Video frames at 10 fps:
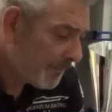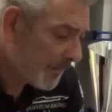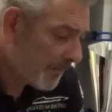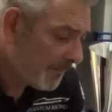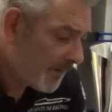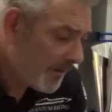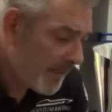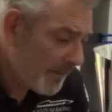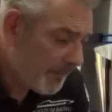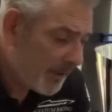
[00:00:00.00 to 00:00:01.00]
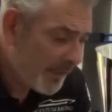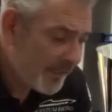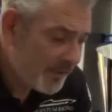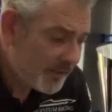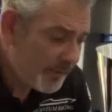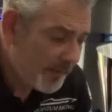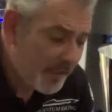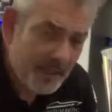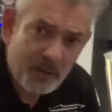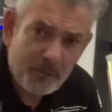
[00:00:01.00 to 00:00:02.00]
Very pleased to
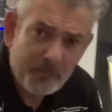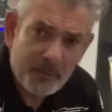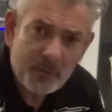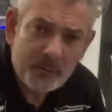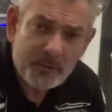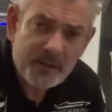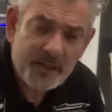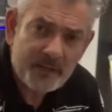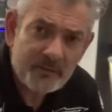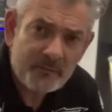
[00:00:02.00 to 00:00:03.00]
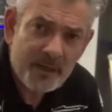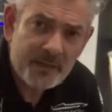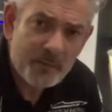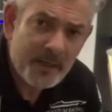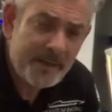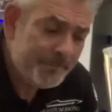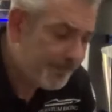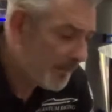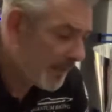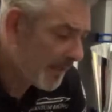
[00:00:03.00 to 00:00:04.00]
be on board with Custom Racewear,
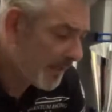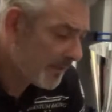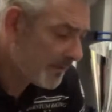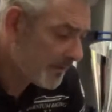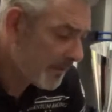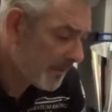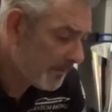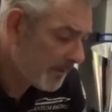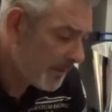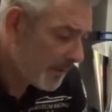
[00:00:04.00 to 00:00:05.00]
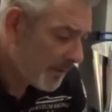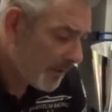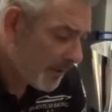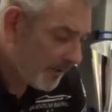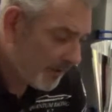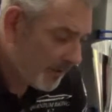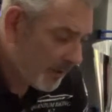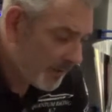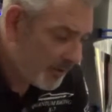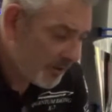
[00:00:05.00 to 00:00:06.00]
and I thought
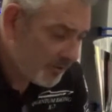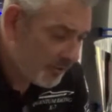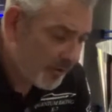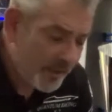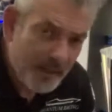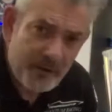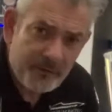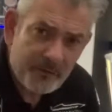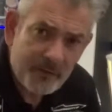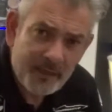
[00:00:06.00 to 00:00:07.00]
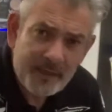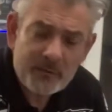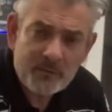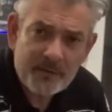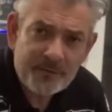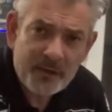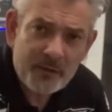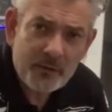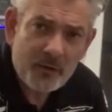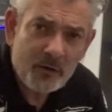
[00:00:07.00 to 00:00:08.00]
I'd just try and go through a little
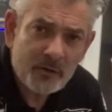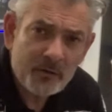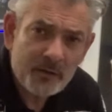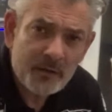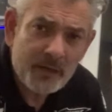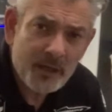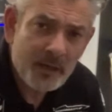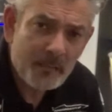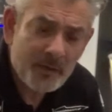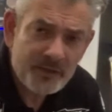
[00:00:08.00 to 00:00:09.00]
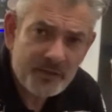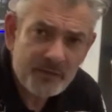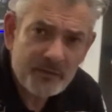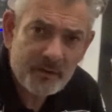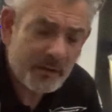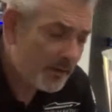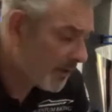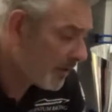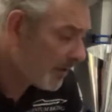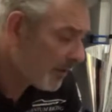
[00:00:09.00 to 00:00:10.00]
review on my suit that
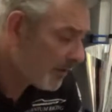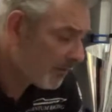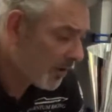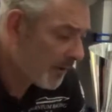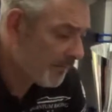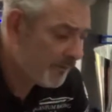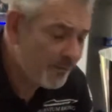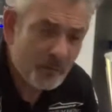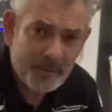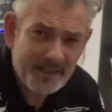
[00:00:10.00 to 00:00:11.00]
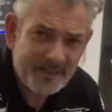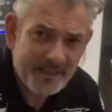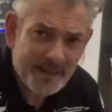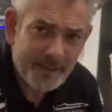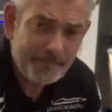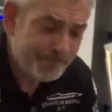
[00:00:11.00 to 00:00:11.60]
arrived for me today.